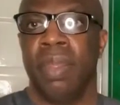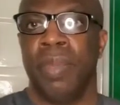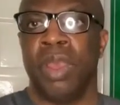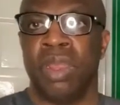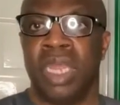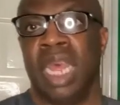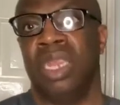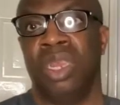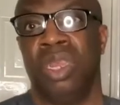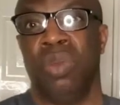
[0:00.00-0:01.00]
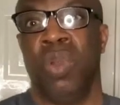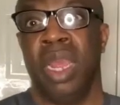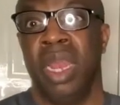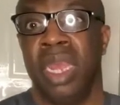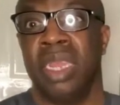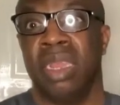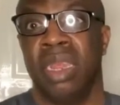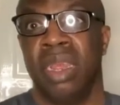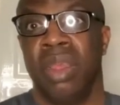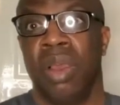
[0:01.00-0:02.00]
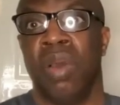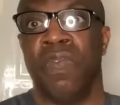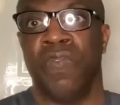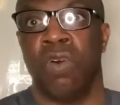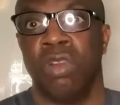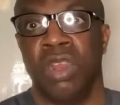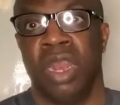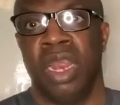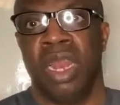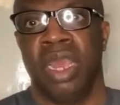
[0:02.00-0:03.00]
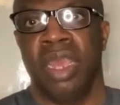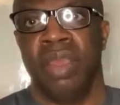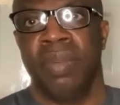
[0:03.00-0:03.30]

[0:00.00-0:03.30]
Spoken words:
because that's just the way it is, unfortunately.